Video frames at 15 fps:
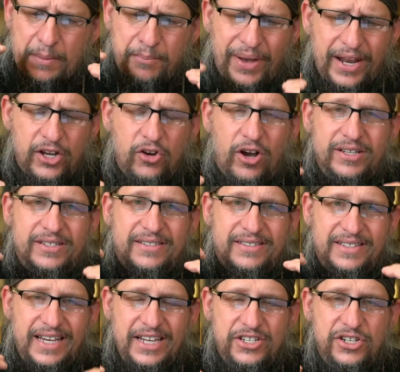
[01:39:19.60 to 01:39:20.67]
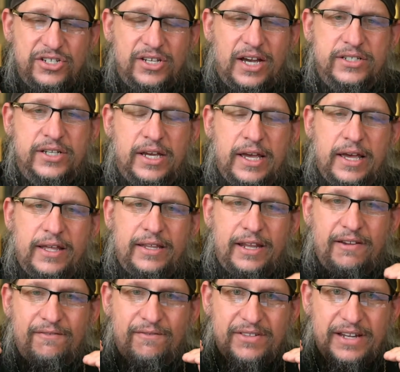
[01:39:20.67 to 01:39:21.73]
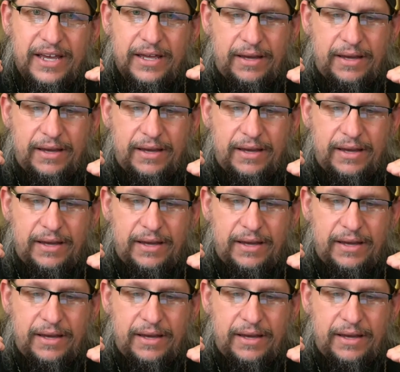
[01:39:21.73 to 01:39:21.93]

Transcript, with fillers: Pentecost teaches us that in,